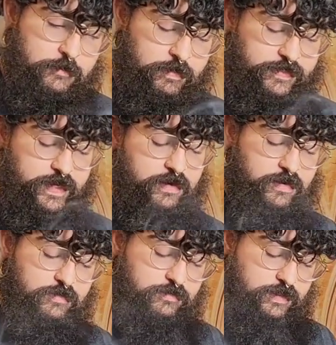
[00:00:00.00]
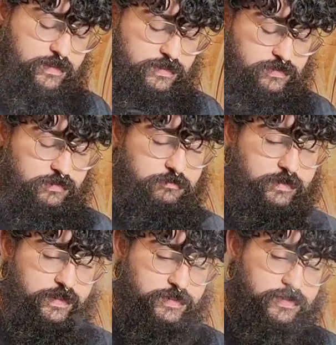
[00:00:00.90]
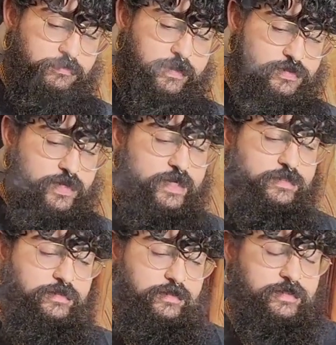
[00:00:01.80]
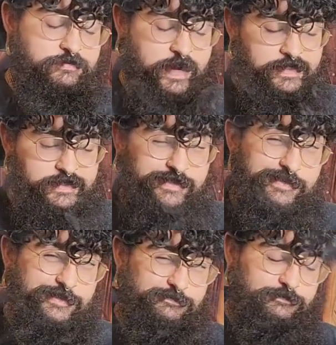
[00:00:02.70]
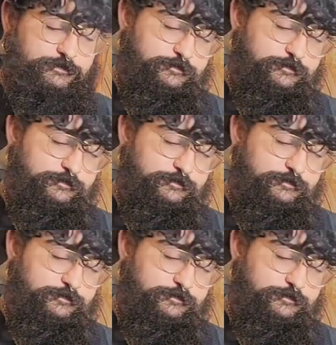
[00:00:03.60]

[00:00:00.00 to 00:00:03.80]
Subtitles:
But they're extremely, extremely attracted to this masculine.